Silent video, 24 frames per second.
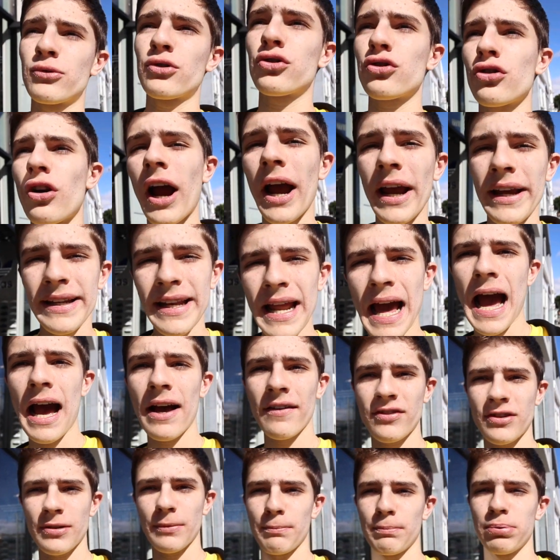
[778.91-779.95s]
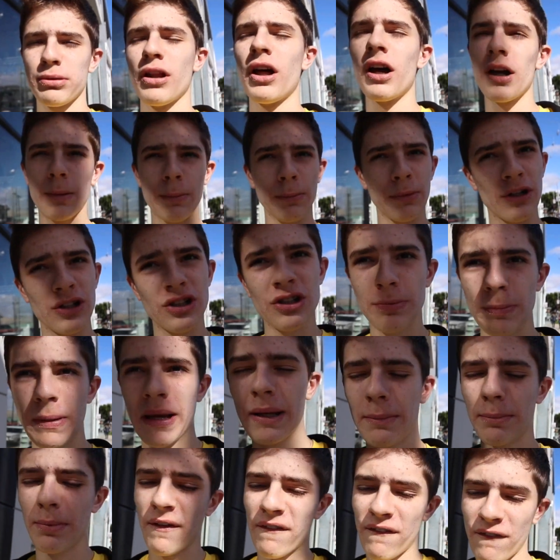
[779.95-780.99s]
trying to have some plug merch
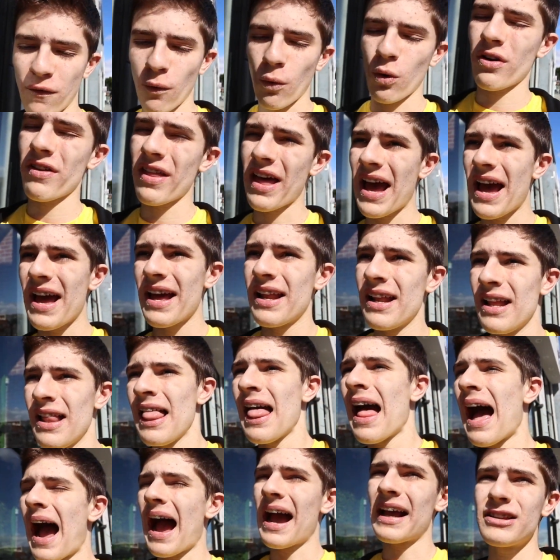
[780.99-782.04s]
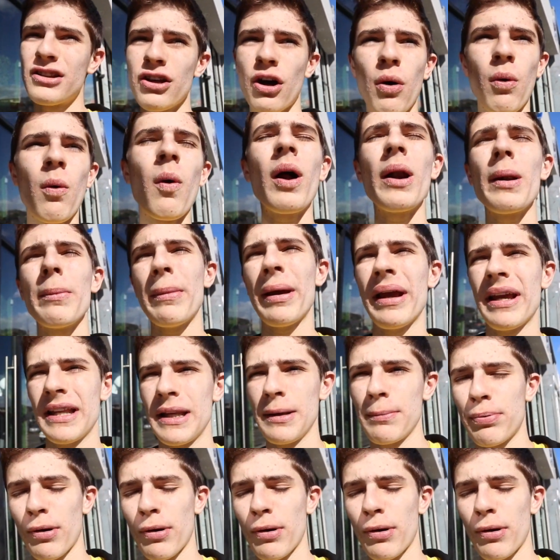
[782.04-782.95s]
made before that I don't want to make any